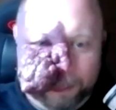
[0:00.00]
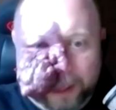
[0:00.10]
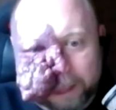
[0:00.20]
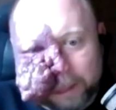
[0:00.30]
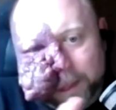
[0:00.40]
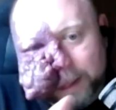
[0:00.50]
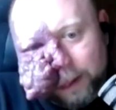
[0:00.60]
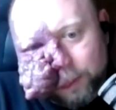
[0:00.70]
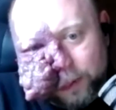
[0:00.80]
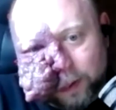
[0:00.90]
way,
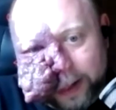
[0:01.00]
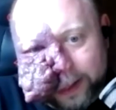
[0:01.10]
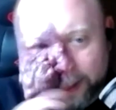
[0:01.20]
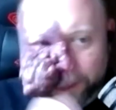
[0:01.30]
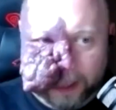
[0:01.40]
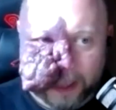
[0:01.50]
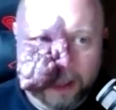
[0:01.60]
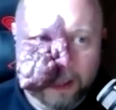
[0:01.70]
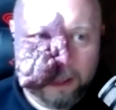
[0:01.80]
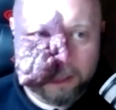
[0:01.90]
maybe I would try that way.
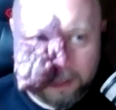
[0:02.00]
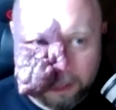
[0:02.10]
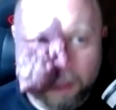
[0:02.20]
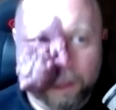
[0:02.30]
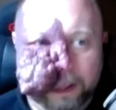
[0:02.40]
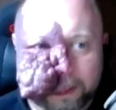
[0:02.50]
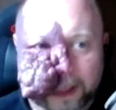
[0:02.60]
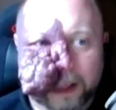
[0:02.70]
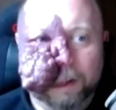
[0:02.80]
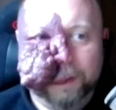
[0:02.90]
So it's always
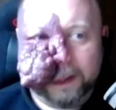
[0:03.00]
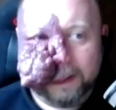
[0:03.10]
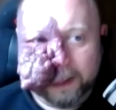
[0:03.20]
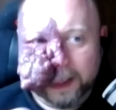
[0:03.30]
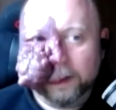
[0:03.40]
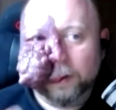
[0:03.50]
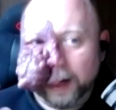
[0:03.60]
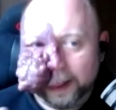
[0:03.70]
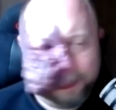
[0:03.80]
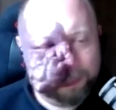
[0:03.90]
think of it as an
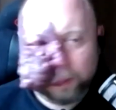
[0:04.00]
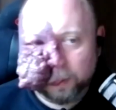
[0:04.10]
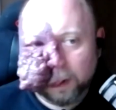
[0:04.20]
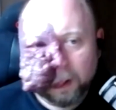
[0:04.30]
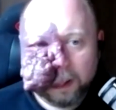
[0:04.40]
interactive tool.